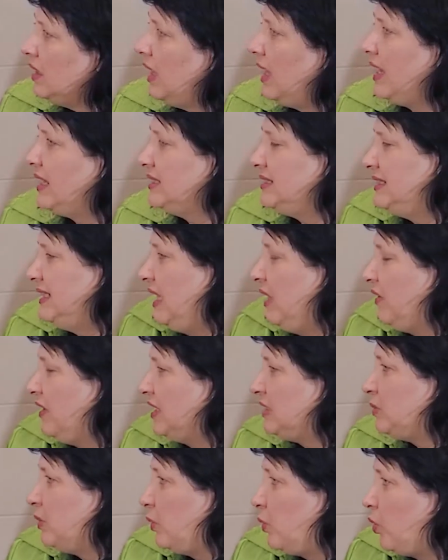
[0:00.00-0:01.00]
I can see how
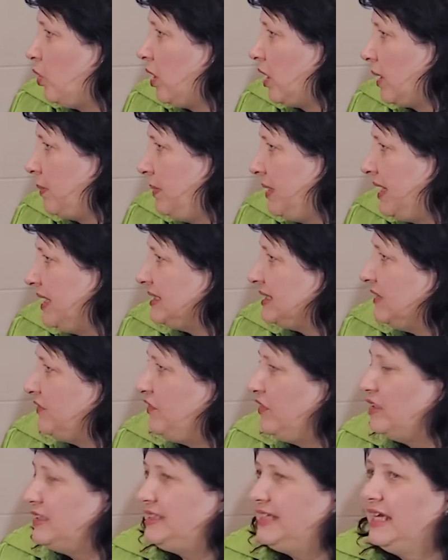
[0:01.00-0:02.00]
this would work, because
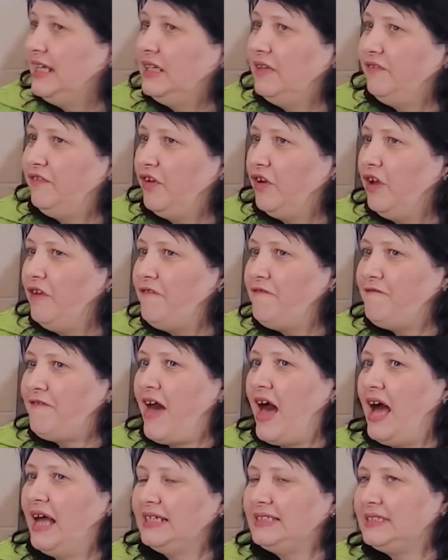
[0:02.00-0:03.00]
if you send a very
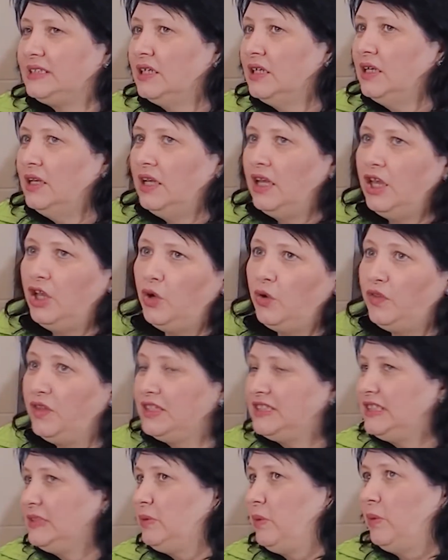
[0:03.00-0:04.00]
fast,
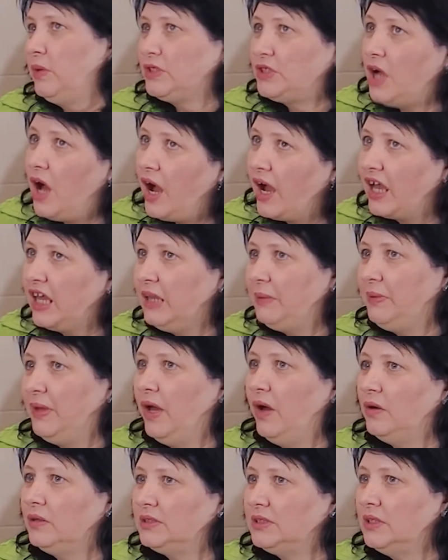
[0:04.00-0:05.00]
this is what we're talking
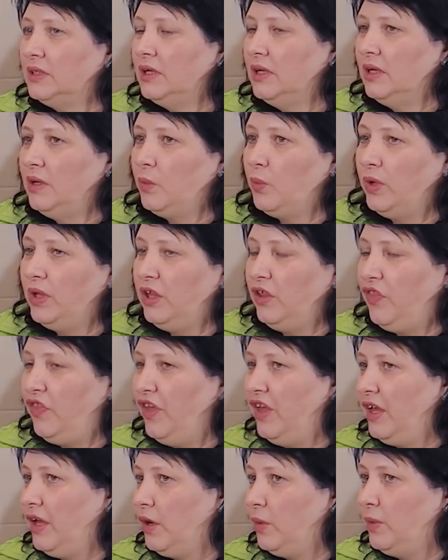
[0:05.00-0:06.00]
about, what do you
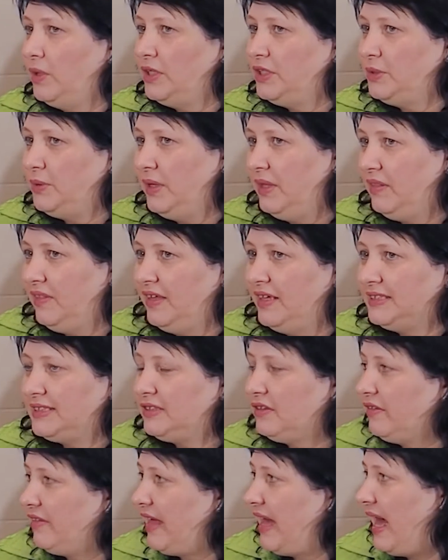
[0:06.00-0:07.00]
think, are we doing
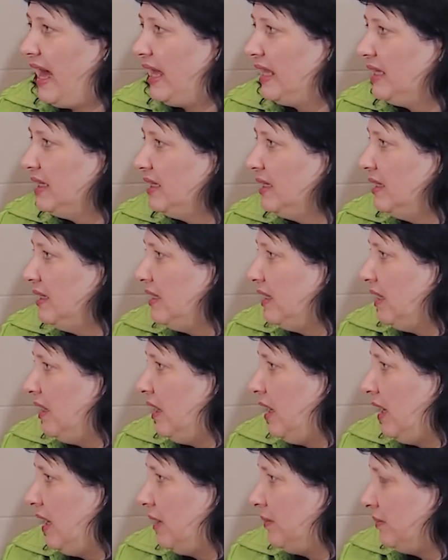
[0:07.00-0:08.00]
this or that,
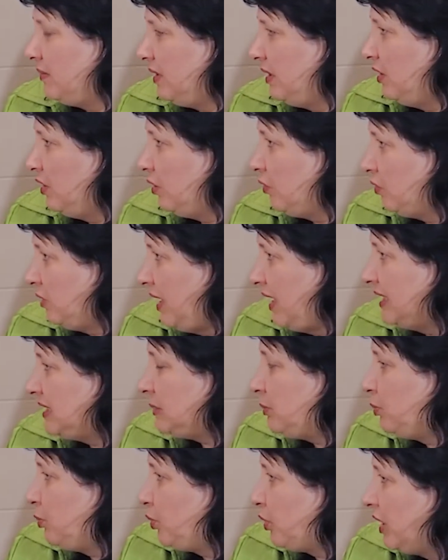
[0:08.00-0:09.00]

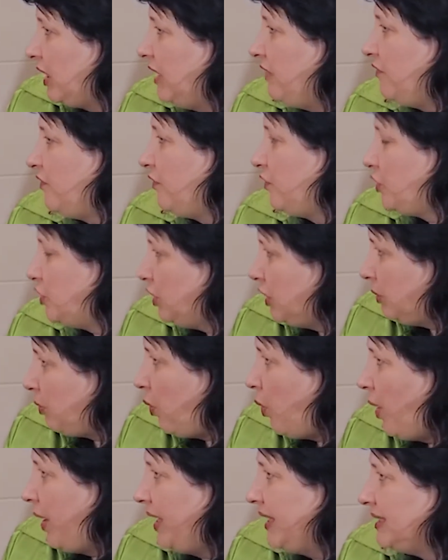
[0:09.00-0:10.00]
nice brief, to
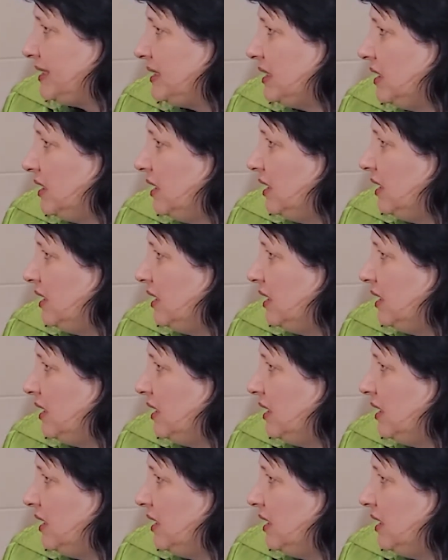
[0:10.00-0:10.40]
the point.